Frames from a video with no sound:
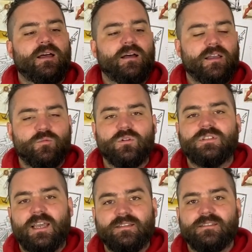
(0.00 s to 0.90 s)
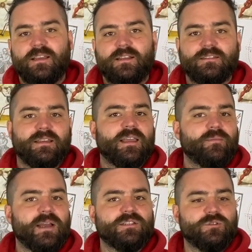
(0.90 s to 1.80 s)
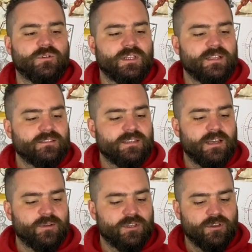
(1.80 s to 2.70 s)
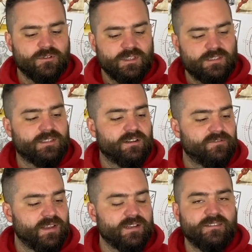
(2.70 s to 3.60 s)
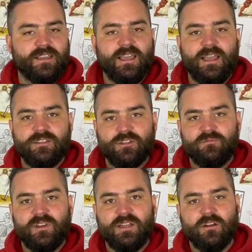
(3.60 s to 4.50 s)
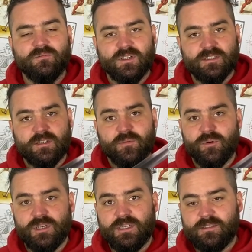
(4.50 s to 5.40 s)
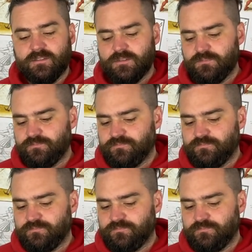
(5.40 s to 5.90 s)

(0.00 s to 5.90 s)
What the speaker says: I will test that and get back to you on that, see how it goes. It's still a fairly thick edge. I'm fairly confident it's going to be pretty decent.